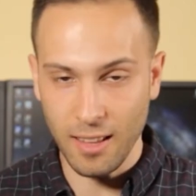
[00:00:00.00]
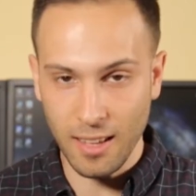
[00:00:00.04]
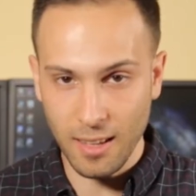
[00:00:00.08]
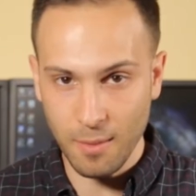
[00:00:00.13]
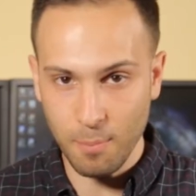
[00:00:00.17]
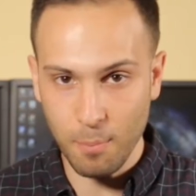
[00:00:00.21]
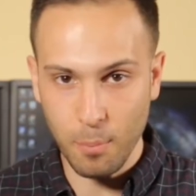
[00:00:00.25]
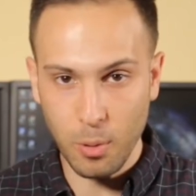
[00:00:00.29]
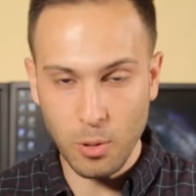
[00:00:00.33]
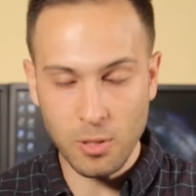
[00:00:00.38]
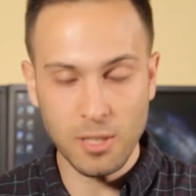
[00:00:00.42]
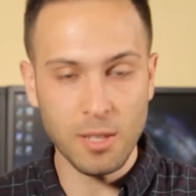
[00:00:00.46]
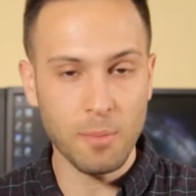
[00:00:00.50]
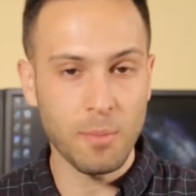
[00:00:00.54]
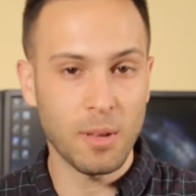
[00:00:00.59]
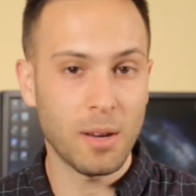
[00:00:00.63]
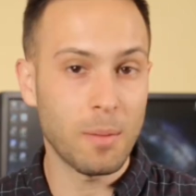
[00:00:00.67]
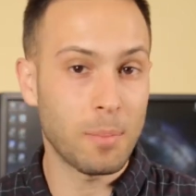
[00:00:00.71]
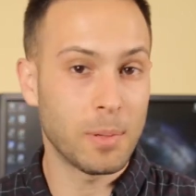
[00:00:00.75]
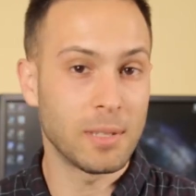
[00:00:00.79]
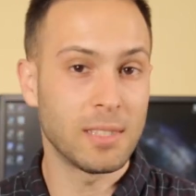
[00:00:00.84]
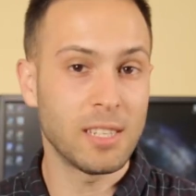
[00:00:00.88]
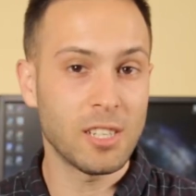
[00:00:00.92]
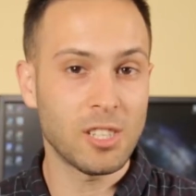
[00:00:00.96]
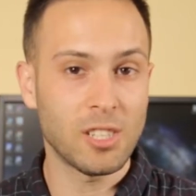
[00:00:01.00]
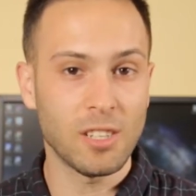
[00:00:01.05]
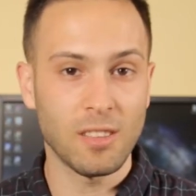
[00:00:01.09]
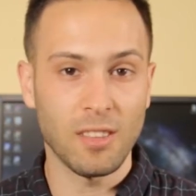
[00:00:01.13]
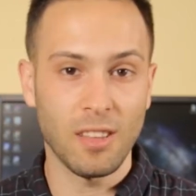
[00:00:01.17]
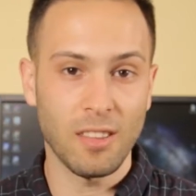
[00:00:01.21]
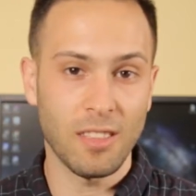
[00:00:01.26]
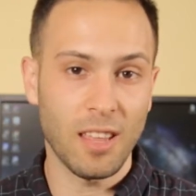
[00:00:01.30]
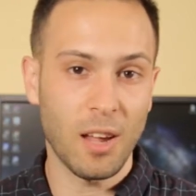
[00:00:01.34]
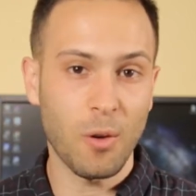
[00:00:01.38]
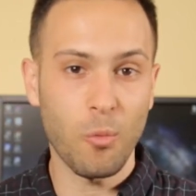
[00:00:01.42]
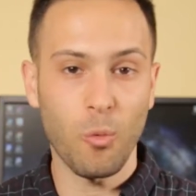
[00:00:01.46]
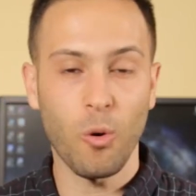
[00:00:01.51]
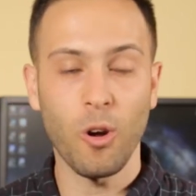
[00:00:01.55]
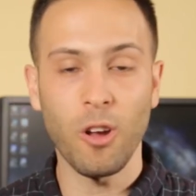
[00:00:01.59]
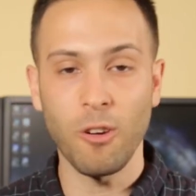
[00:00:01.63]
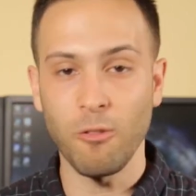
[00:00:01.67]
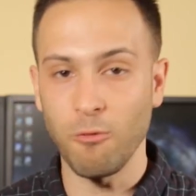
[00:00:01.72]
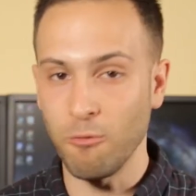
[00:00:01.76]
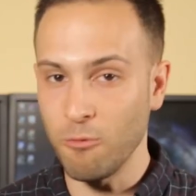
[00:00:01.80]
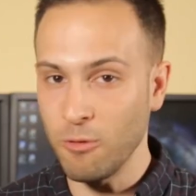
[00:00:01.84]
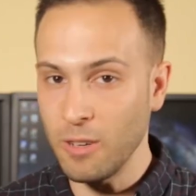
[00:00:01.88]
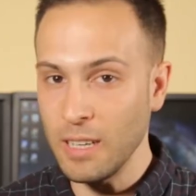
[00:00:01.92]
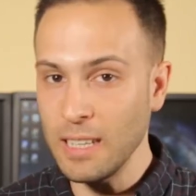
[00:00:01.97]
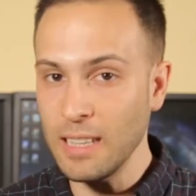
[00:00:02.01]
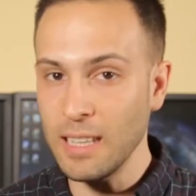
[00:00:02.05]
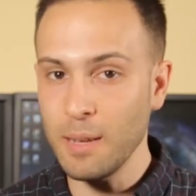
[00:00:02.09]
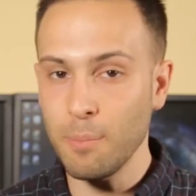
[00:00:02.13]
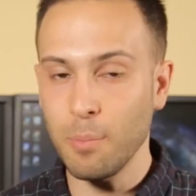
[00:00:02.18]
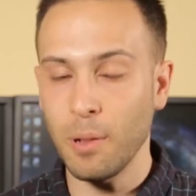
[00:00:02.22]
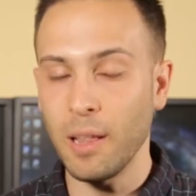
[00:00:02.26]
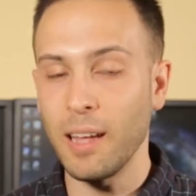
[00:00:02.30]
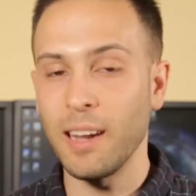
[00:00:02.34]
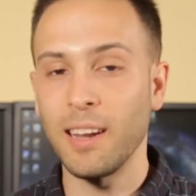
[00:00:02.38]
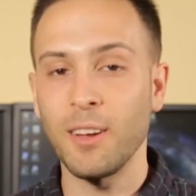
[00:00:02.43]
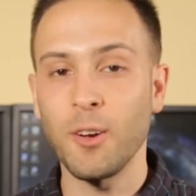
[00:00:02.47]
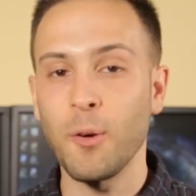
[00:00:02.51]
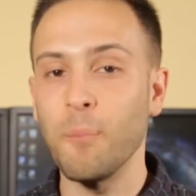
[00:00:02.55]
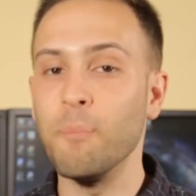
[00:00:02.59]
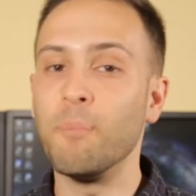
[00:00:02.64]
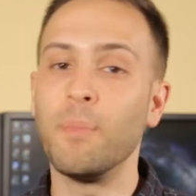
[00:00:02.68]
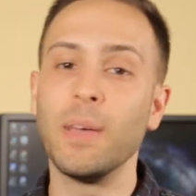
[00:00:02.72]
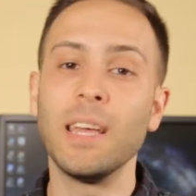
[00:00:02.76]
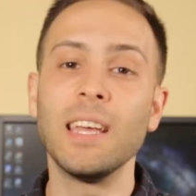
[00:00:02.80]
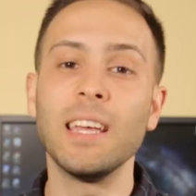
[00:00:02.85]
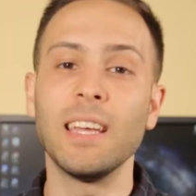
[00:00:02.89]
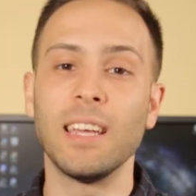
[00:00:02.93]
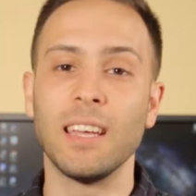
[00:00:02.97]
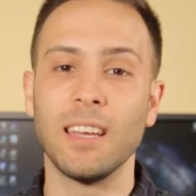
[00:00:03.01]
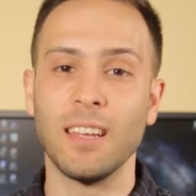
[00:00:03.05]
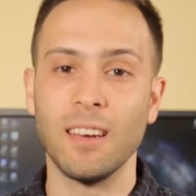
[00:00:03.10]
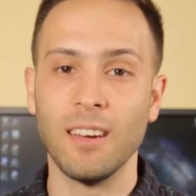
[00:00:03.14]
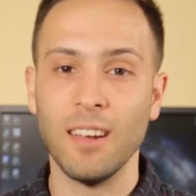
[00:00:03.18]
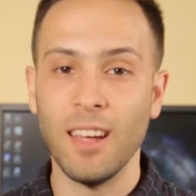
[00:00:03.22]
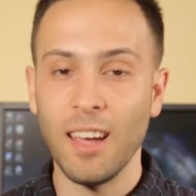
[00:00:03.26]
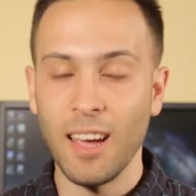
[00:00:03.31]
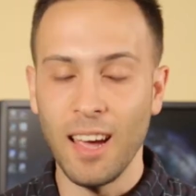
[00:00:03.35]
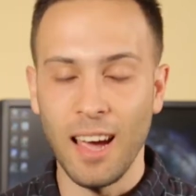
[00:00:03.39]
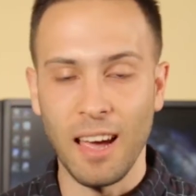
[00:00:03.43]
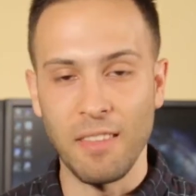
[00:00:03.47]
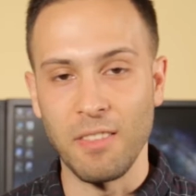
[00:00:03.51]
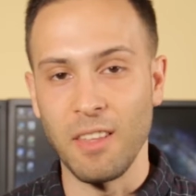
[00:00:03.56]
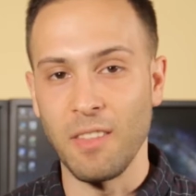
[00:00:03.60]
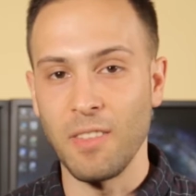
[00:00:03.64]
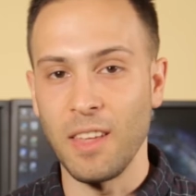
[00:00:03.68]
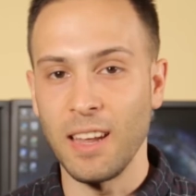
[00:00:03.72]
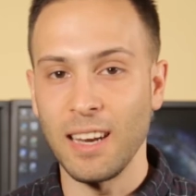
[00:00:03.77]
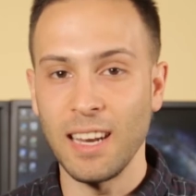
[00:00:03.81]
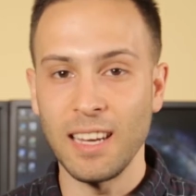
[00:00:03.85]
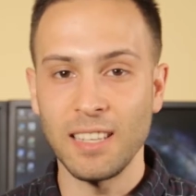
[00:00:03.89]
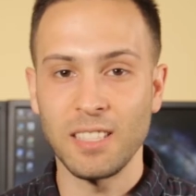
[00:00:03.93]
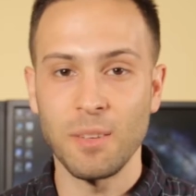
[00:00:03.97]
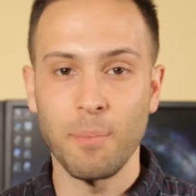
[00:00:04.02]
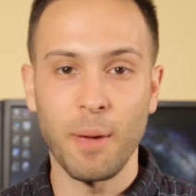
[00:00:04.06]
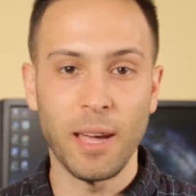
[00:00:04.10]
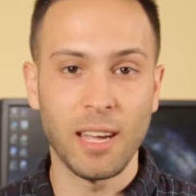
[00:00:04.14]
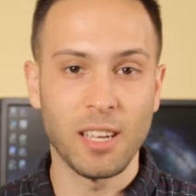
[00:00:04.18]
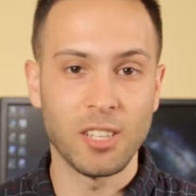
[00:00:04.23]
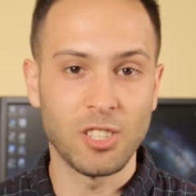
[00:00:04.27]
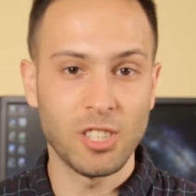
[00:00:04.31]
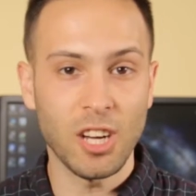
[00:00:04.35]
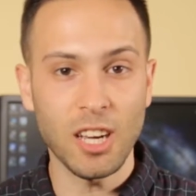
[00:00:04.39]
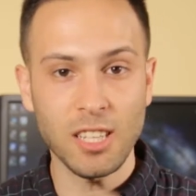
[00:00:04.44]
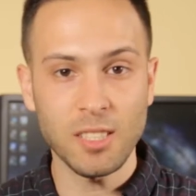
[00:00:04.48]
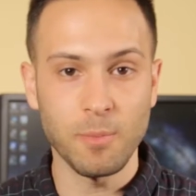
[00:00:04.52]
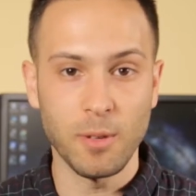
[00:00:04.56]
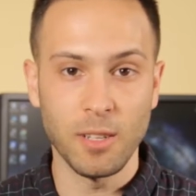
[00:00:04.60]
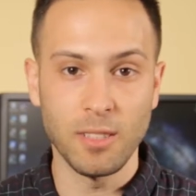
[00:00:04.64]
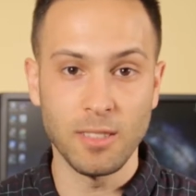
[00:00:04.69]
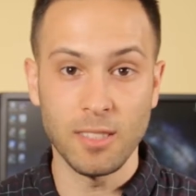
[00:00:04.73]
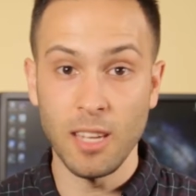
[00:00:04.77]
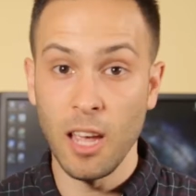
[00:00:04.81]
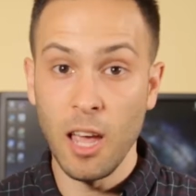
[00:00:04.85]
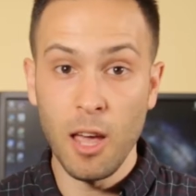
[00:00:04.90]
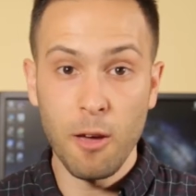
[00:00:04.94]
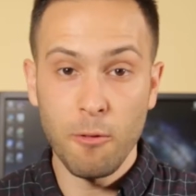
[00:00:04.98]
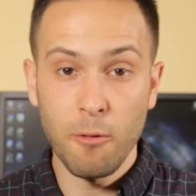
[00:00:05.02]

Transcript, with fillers: It puts them in a position that they weren't really planning on being in, and then they need to make adjustments